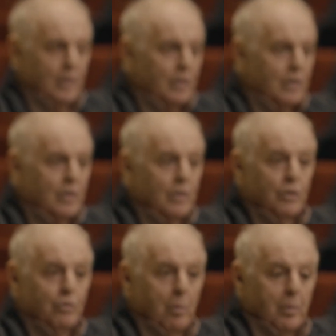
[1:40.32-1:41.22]
the,
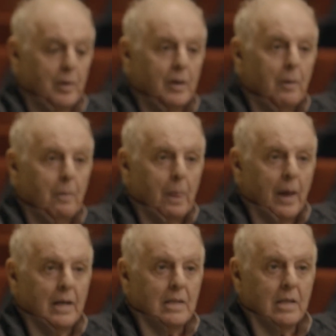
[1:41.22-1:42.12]
the trumpet
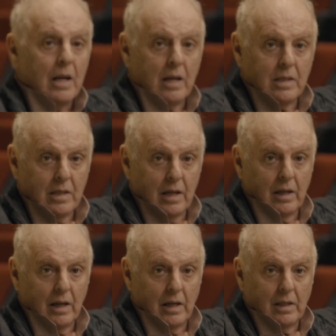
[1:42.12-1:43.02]
and has
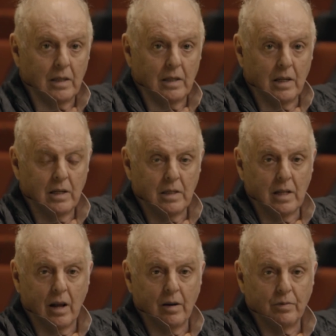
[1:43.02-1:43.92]
dedicated
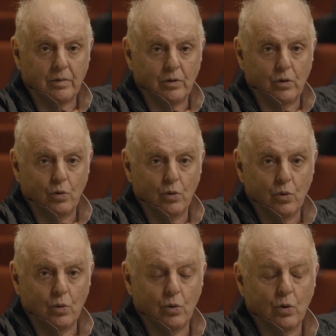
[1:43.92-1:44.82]
his life
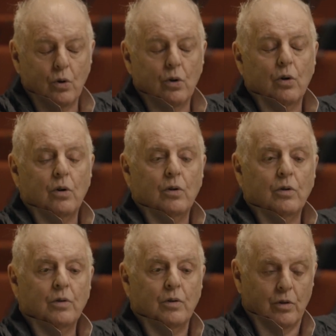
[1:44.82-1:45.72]
to
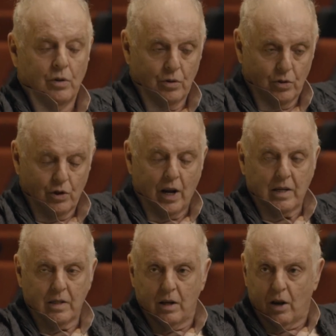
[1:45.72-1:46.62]
uh, the
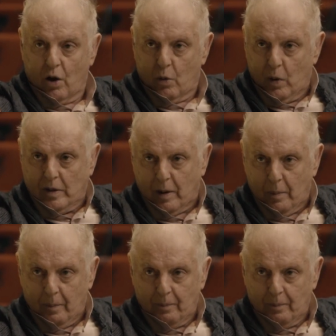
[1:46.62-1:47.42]
jazz. Welcome.